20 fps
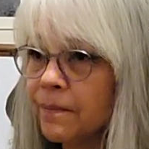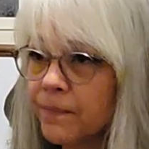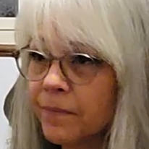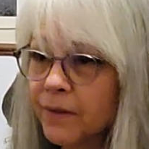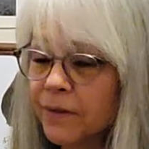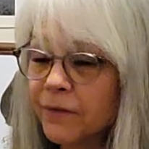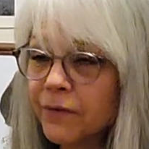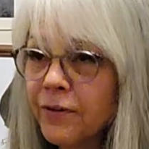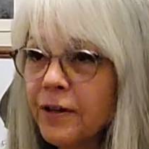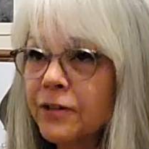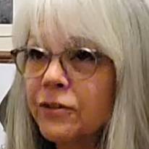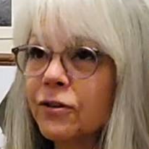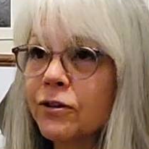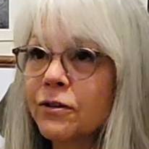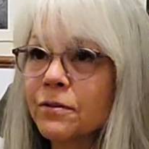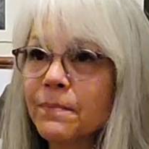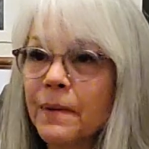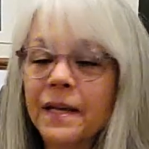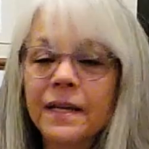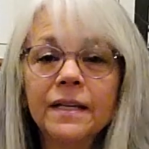the features
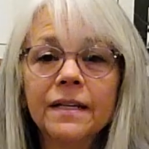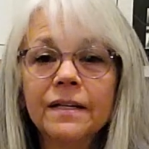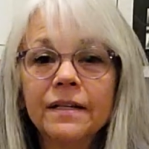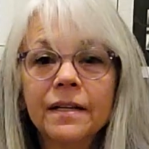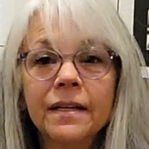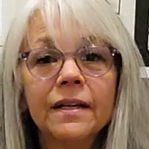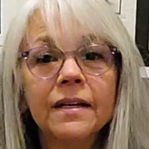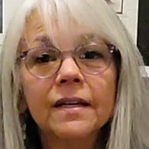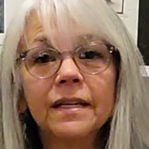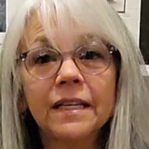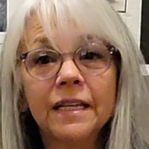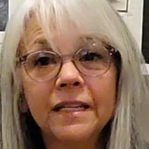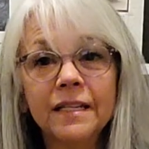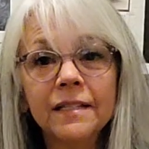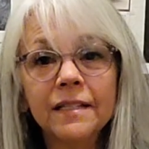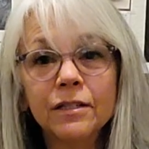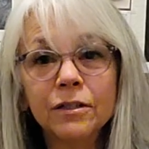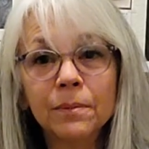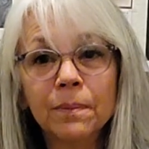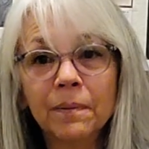make it
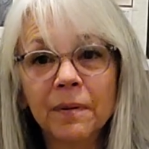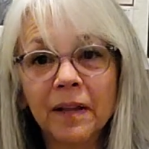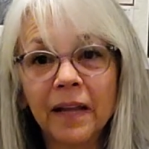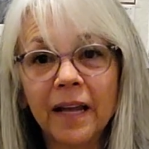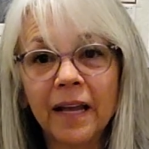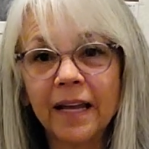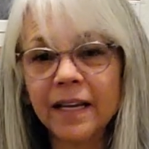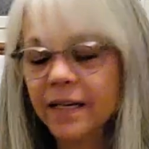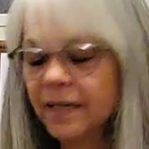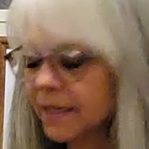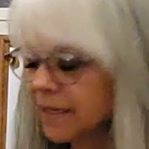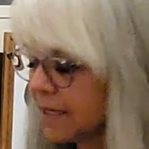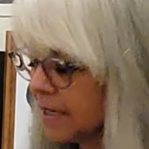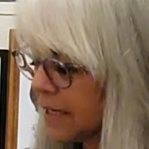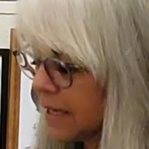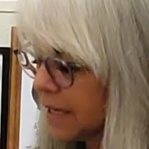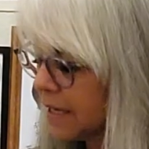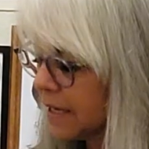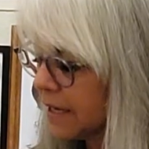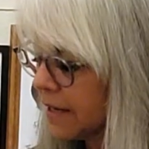easy to play.
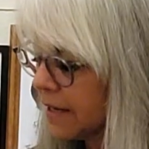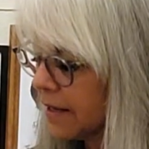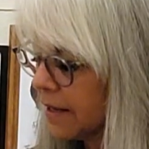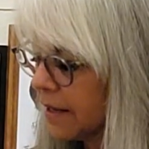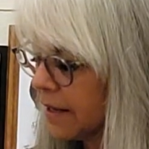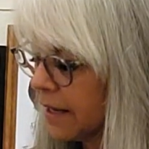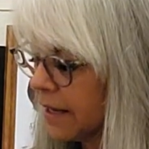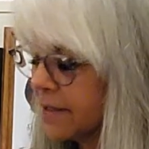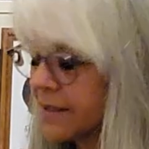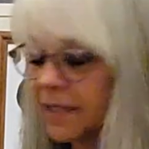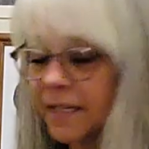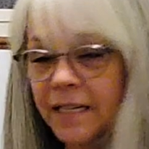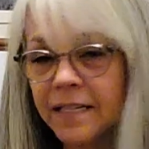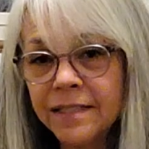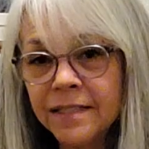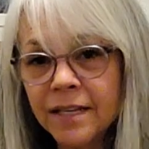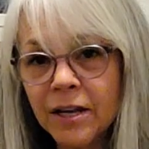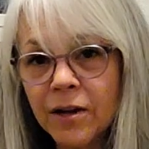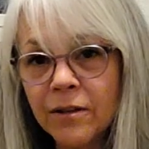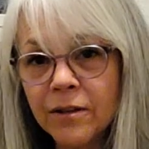It's
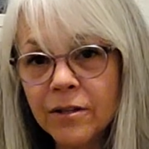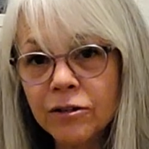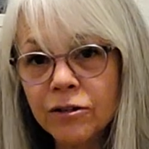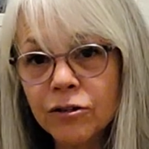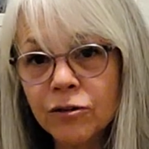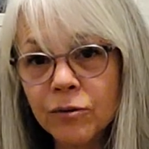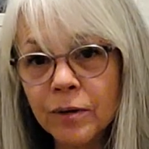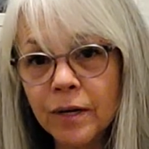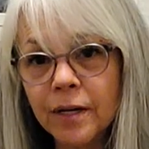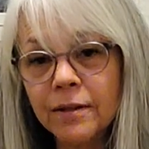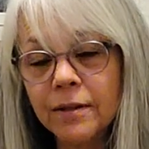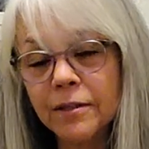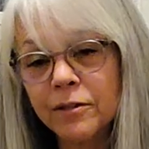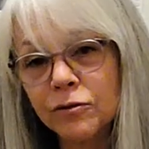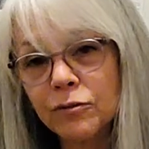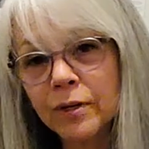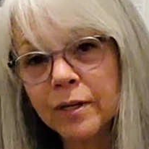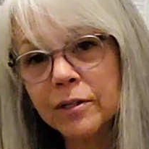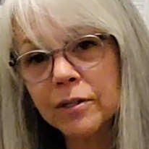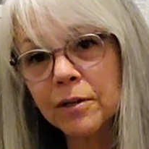easy on the string. The
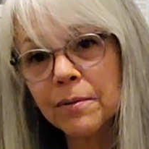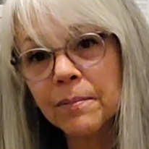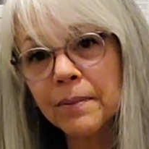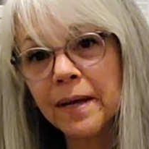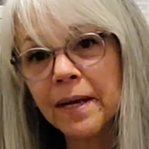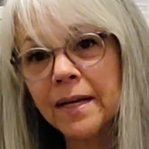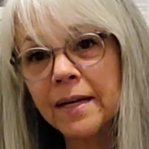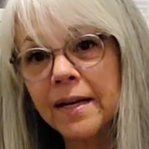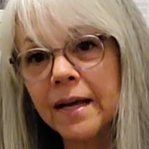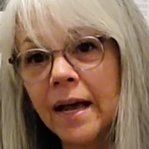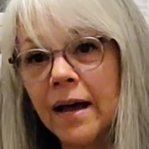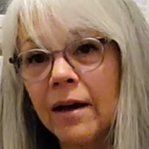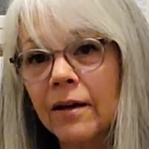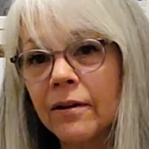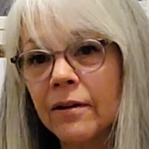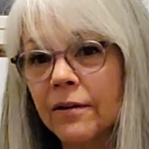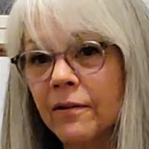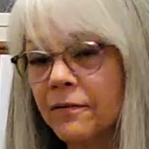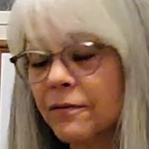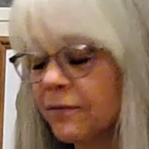strings are made out
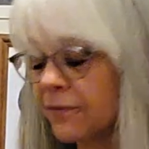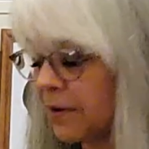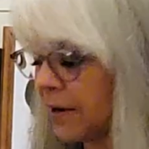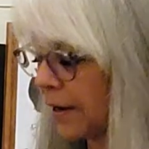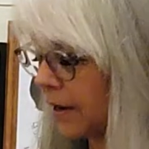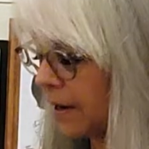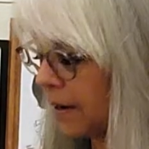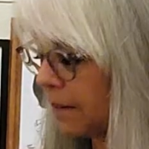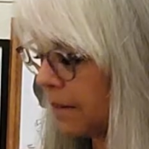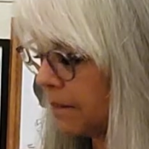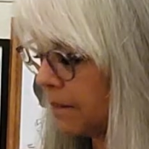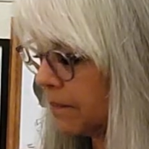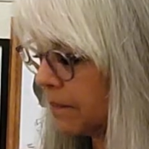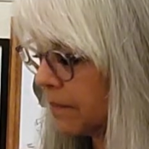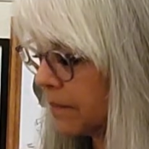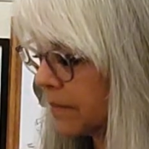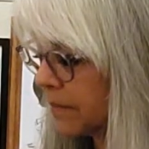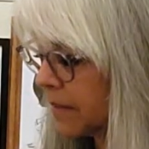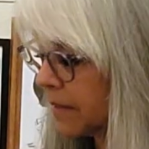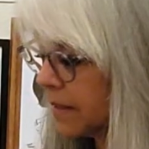of
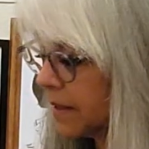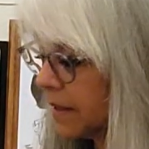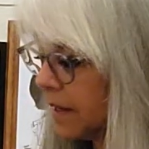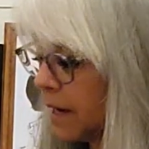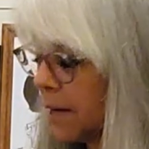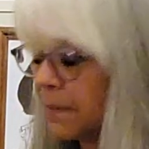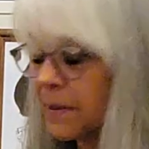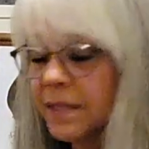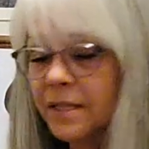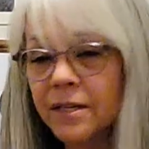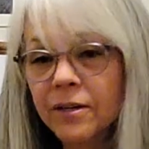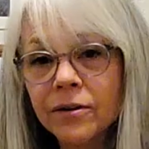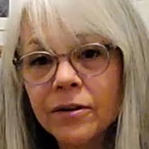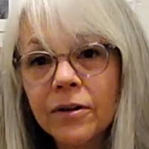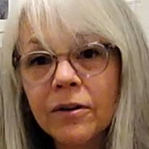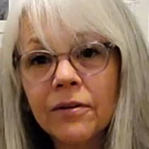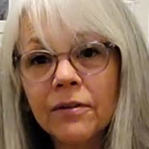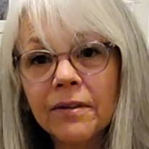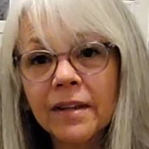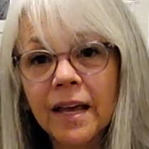a
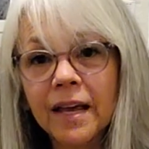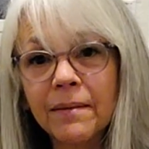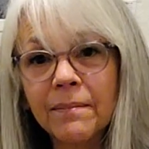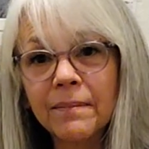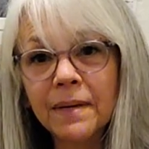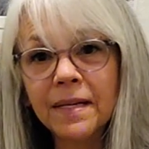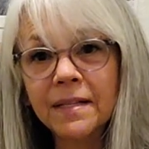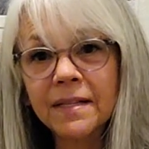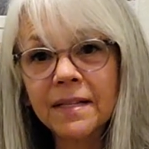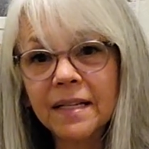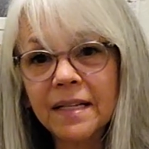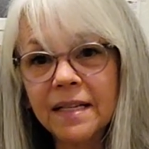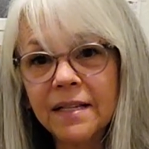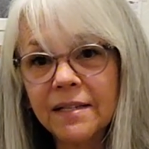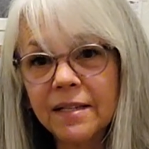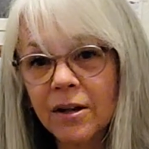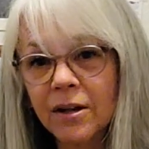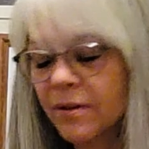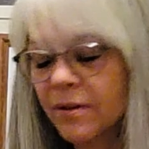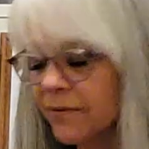material that makes it easy
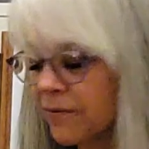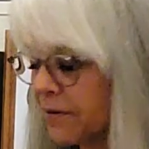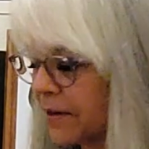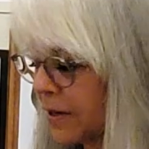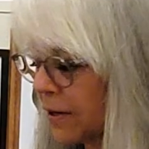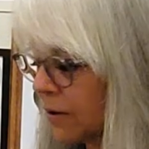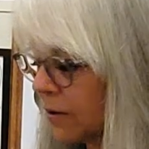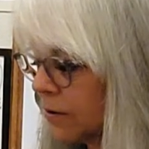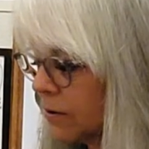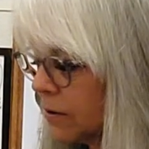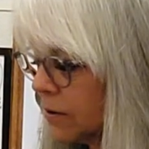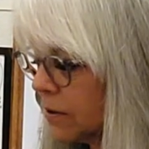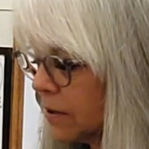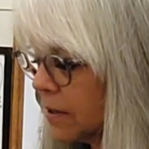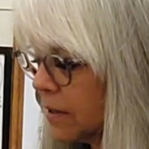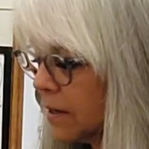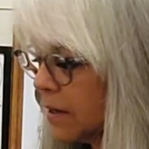fingers.